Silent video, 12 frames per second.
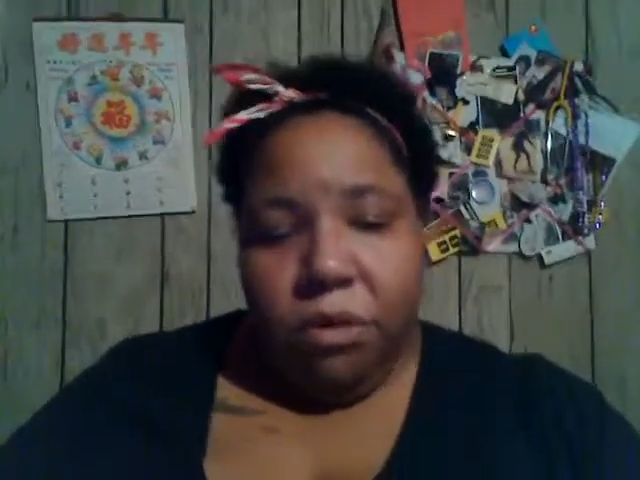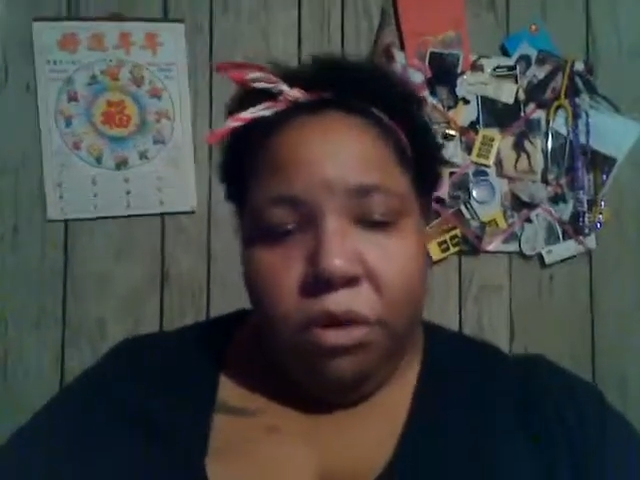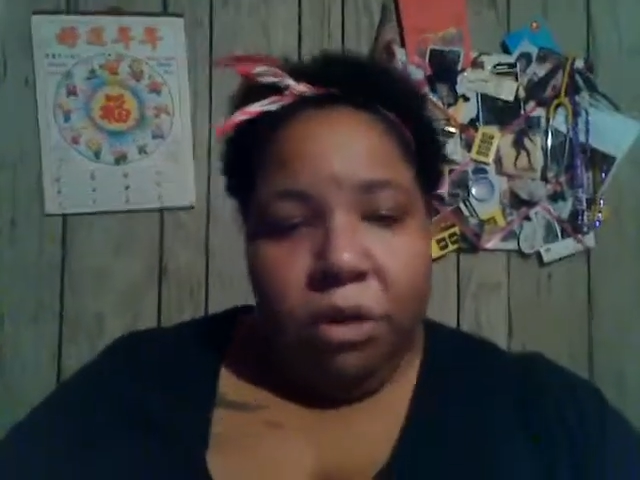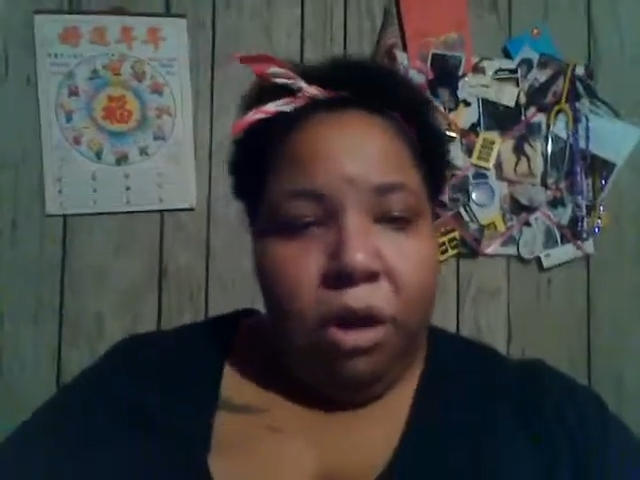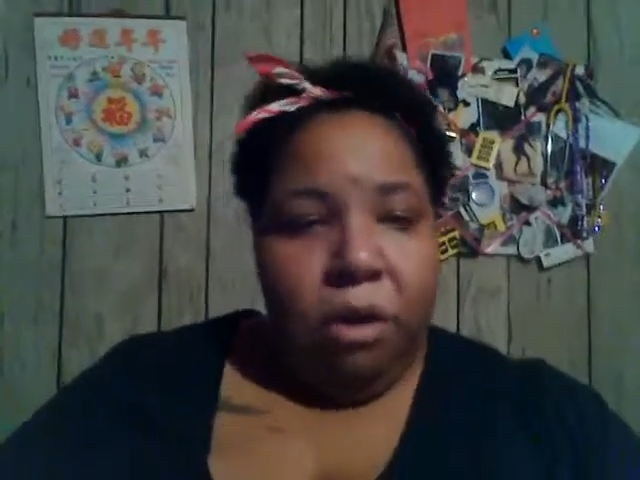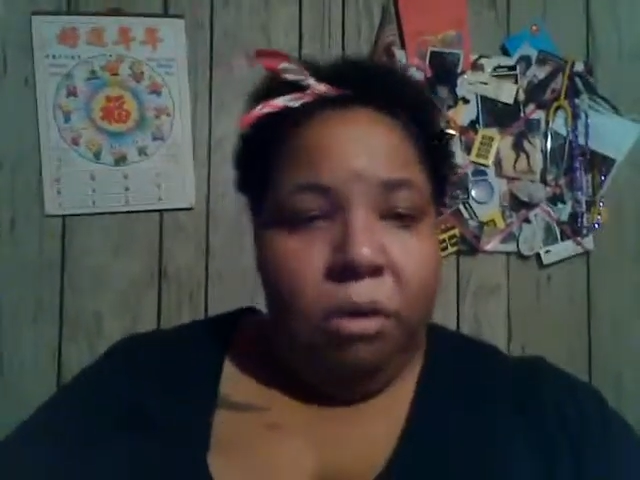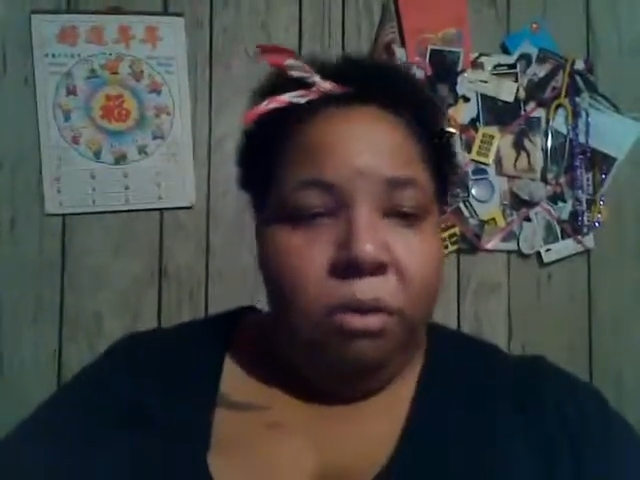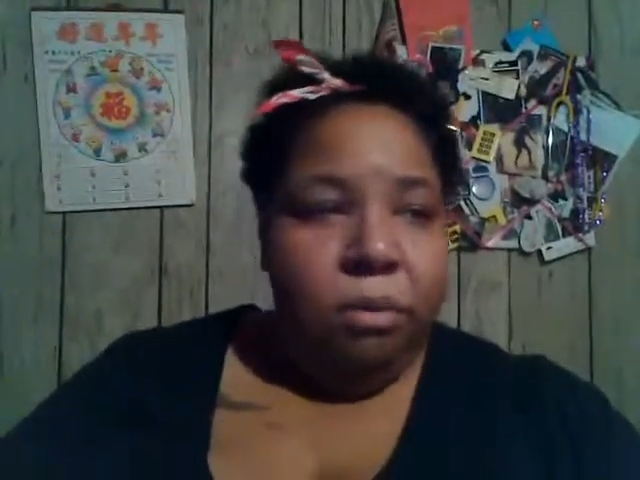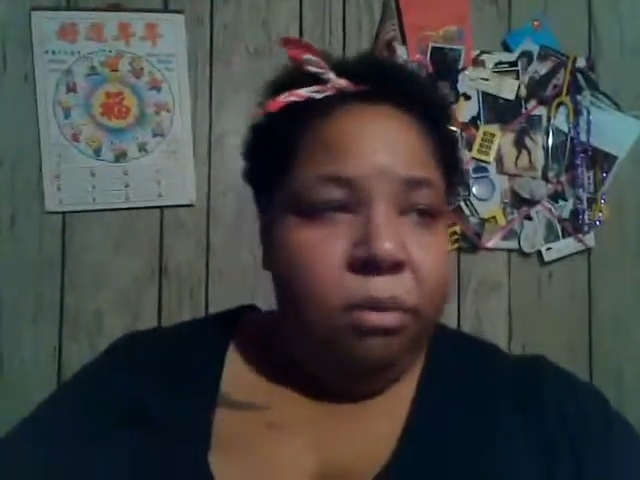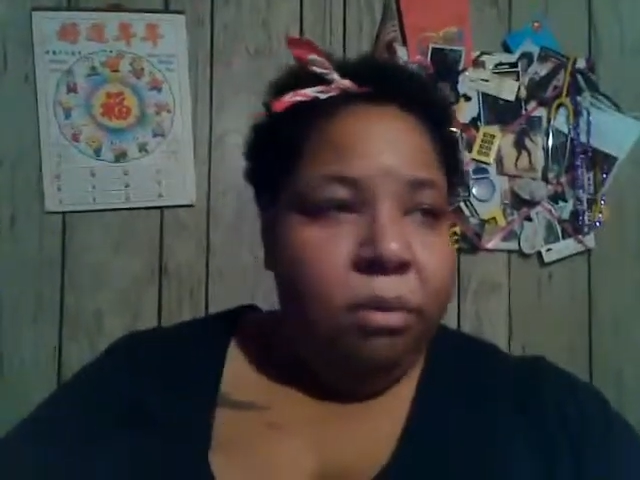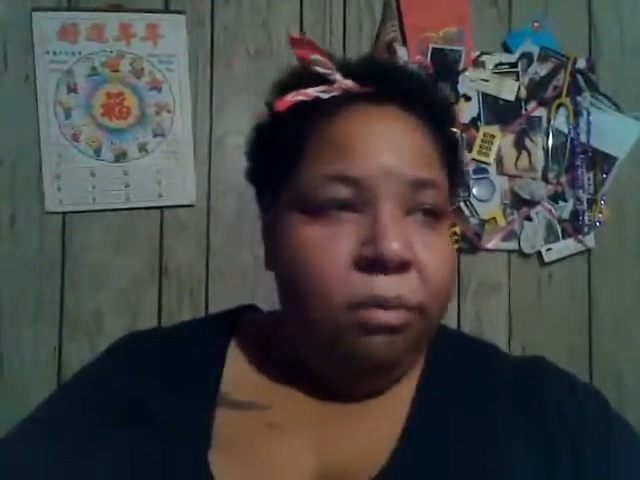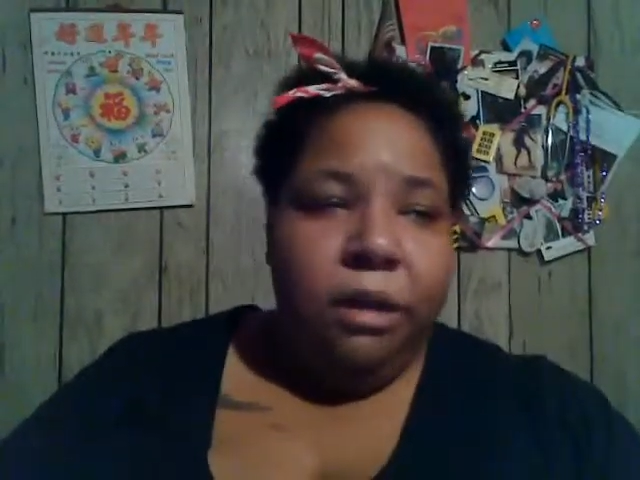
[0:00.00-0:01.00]
you know,
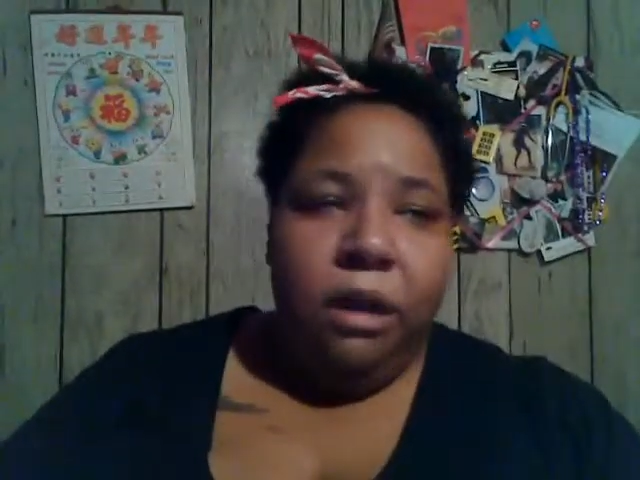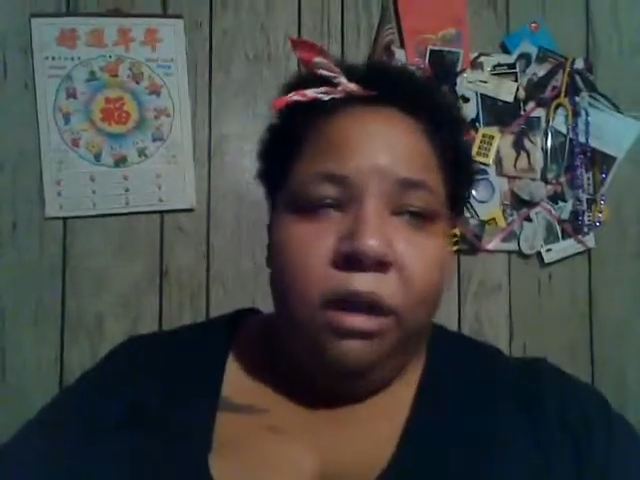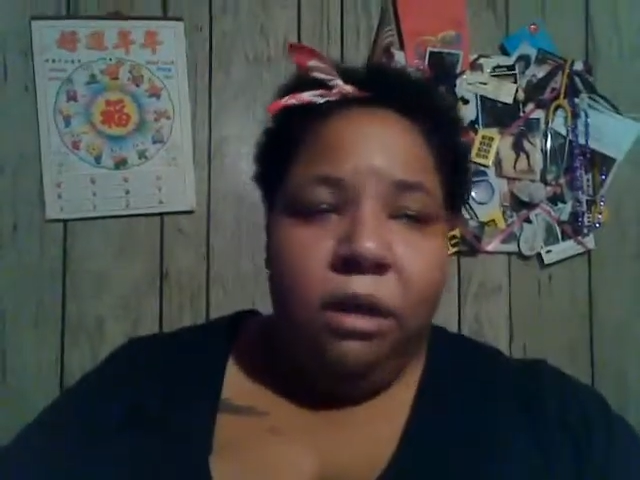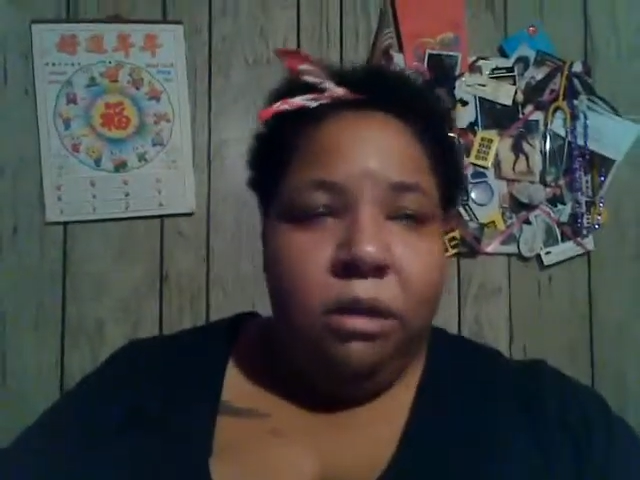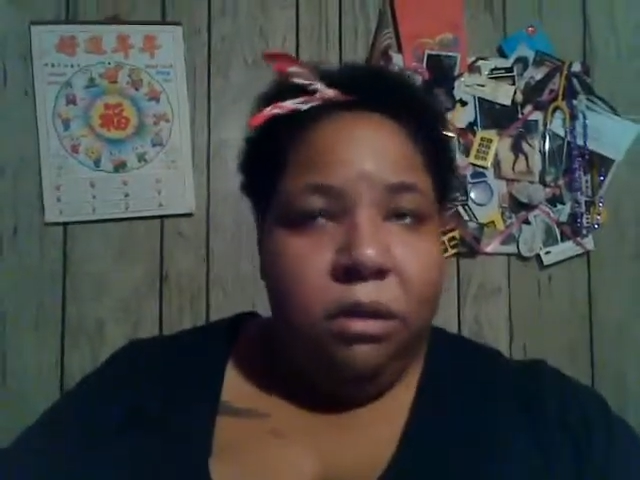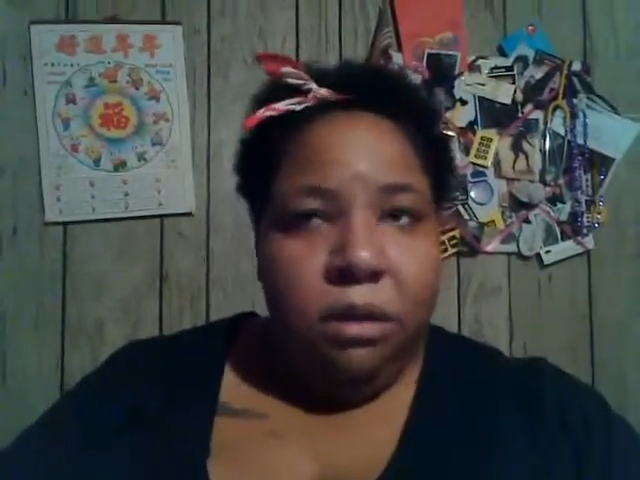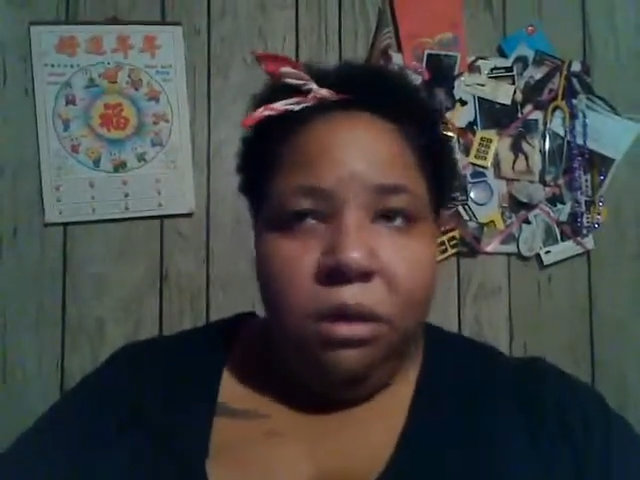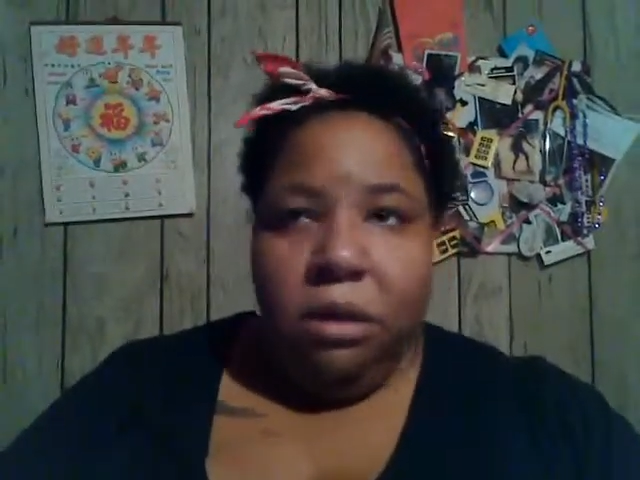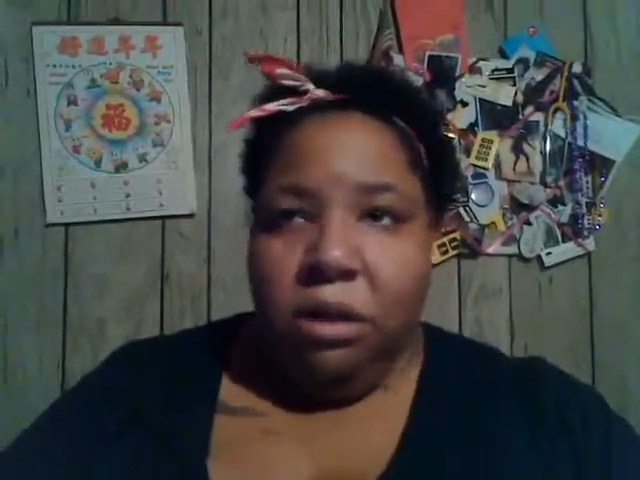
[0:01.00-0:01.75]
please